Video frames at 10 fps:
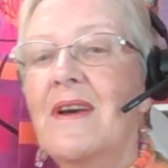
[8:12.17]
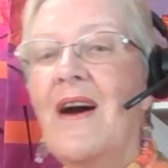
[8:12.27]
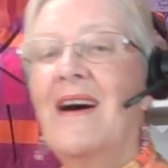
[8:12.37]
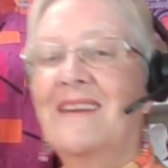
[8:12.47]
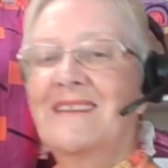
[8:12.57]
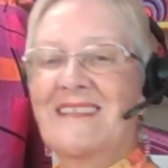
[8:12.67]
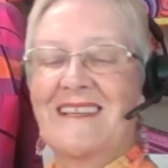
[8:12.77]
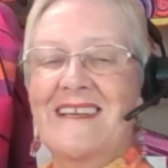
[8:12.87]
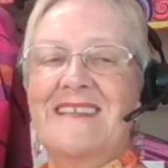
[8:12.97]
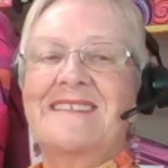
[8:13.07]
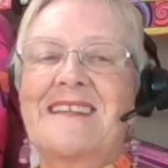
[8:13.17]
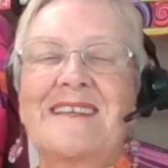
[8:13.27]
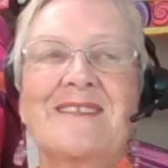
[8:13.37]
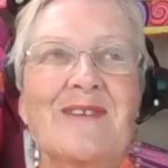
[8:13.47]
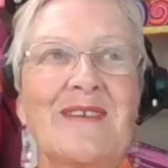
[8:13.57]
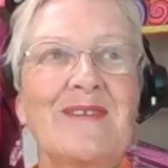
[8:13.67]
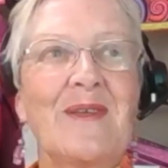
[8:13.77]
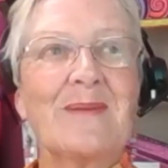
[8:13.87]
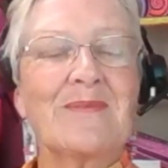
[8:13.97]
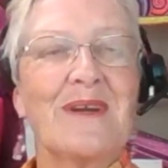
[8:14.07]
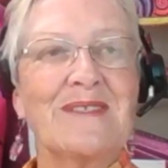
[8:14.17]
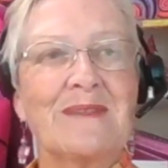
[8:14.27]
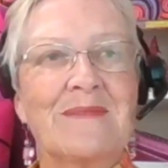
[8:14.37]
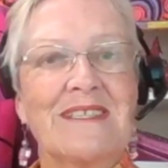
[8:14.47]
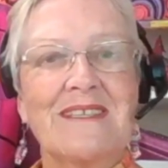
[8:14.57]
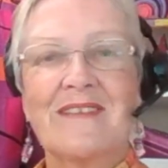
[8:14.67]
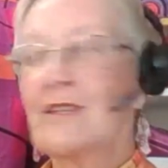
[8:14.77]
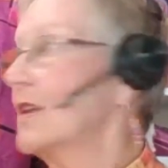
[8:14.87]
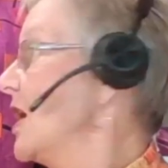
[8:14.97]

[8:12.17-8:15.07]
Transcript: Oh, Janae, sorry, not the price, the material.